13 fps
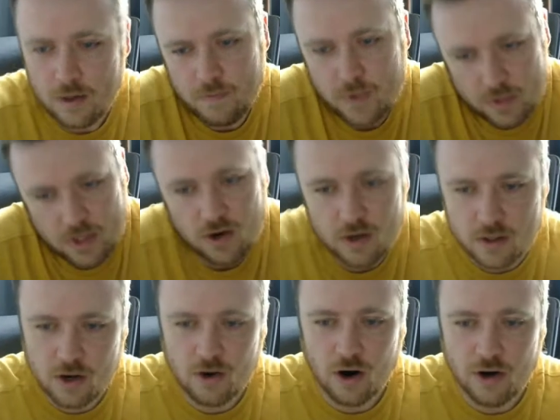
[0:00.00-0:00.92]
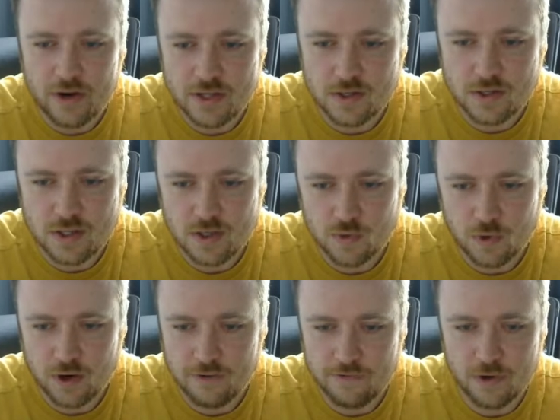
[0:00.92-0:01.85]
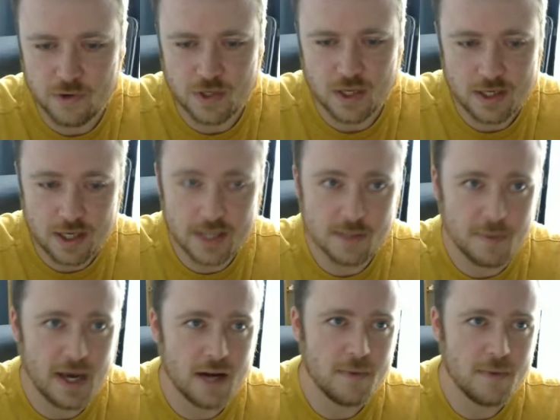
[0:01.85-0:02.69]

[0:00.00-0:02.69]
But there are instances where infusing it does matter,